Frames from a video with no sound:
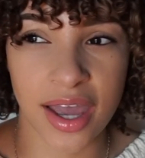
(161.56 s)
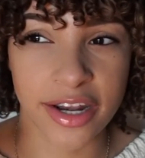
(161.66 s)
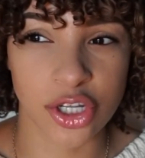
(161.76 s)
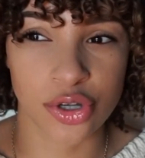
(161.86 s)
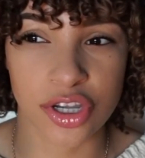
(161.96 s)

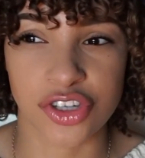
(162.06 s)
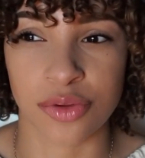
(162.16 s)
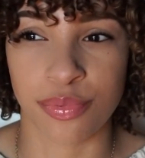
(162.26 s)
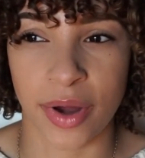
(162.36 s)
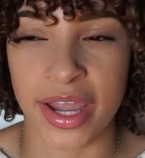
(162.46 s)
kind of tricks
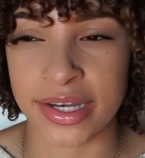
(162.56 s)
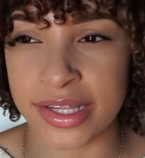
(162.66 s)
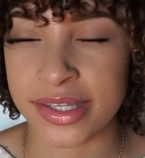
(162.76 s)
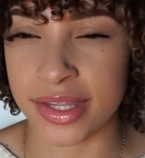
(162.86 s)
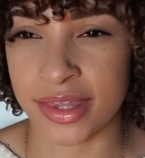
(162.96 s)
your brain
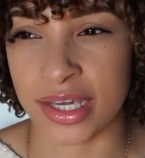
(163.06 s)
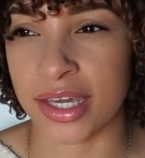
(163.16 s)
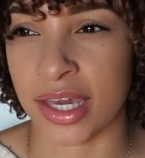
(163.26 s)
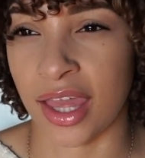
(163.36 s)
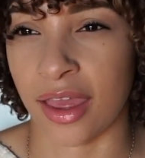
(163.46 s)
into
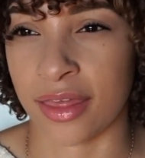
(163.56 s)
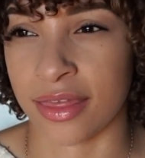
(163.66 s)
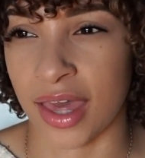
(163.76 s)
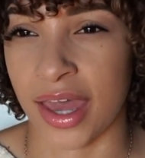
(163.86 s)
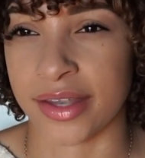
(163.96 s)
thinking
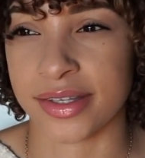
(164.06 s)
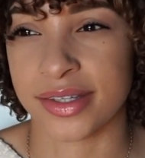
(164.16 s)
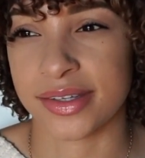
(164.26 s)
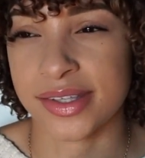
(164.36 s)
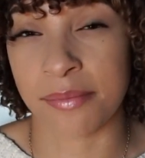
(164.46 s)
that
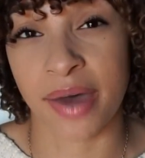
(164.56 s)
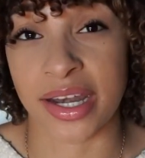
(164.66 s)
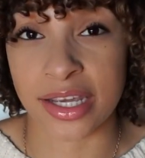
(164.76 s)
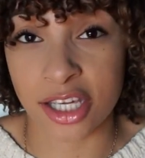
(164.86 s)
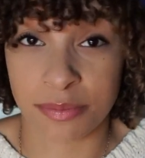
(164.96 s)

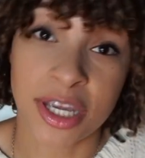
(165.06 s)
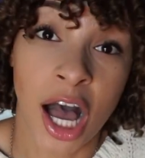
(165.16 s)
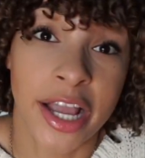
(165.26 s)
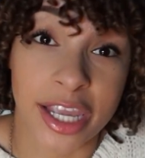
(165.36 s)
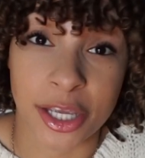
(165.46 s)
somebody could be
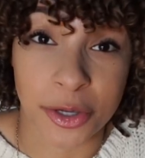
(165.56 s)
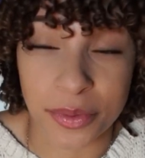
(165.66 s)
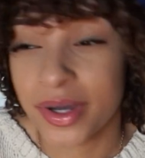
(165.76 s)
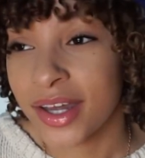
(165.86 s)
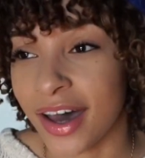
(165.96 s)
hugging
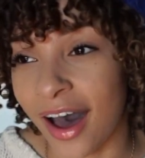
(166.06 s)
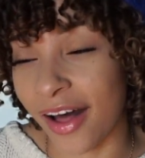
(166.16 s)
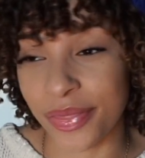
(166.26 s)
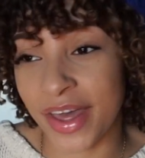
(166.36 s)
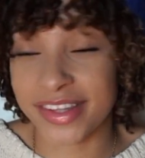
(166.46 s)
you.
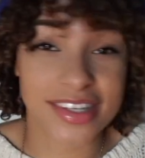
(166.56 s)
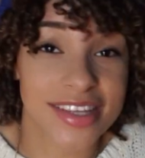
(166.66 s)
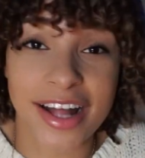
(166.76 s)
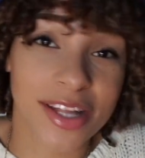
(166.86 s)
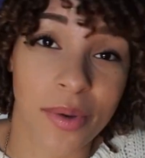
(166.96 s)
That's
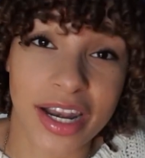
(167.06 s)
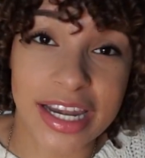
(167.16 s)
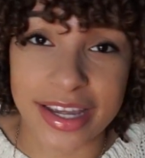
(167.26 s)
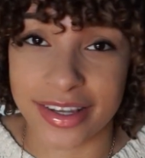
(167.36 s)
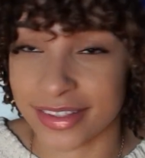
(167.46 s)
exactly what it
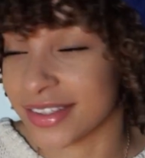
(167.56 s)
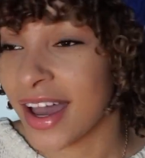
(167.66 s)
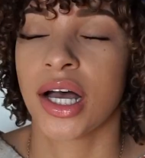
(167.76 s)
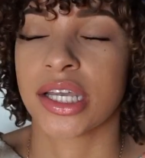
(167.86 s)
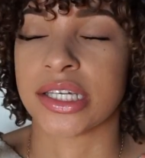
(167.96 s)
is.
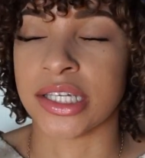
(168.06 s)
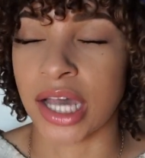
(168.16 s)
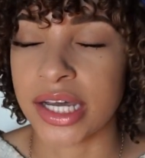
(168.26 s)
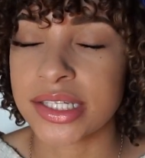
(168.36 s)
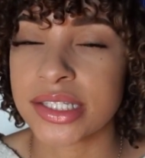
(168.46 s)

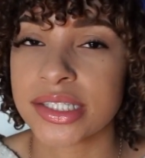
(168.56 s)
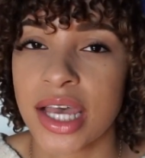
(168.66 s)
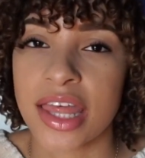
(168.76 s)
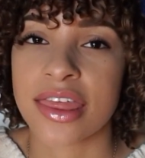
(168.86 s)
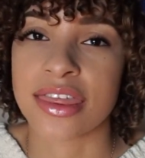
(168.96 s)
Yes,
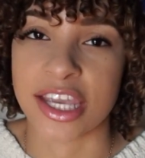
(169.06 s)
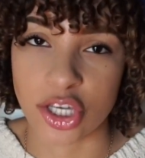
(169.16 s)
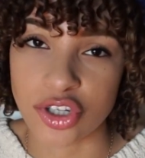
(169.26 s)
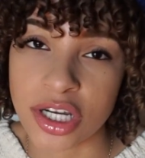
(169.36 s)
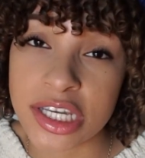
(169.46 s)
thank
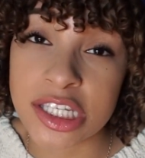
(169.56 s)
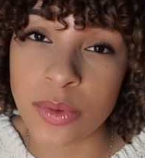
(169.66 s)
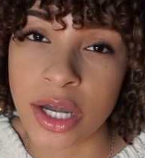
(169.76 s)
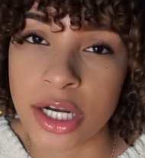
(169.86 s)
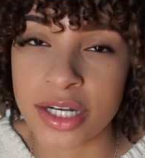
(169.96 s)
you chunky
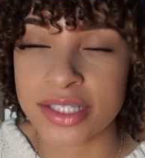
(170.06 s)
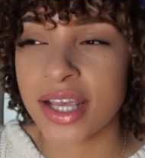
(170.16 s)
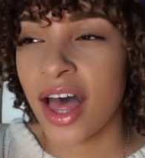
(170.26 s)
sweaters.